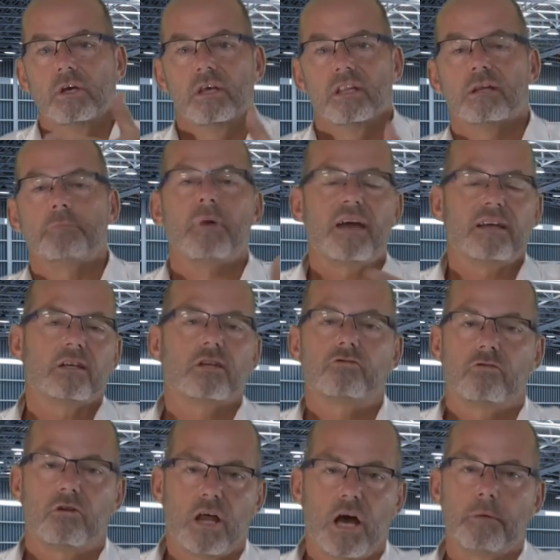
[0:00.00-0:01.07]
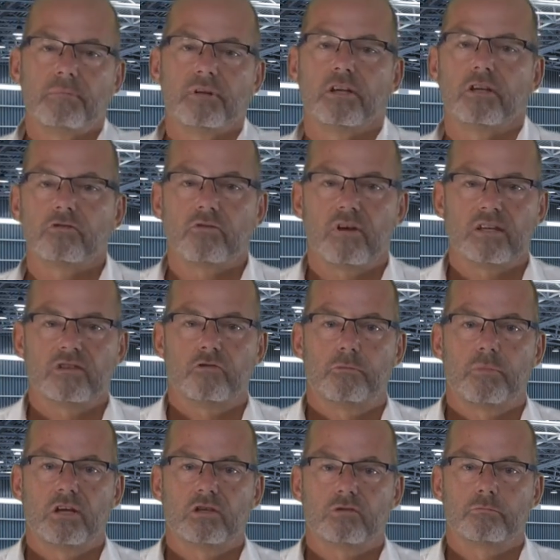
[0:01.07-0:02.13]
the maintenance reliability
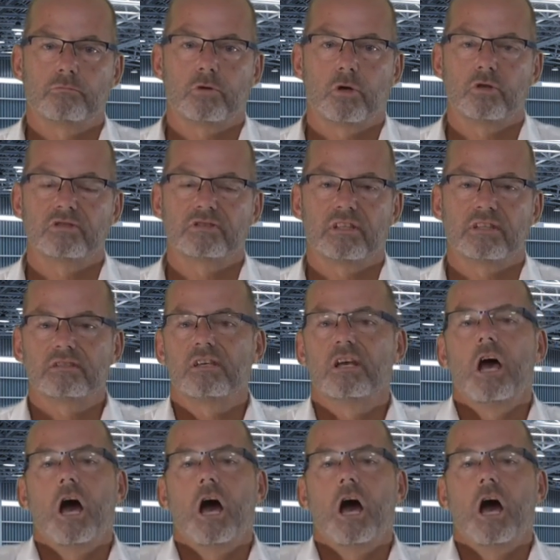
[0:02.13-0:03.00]
transformation process.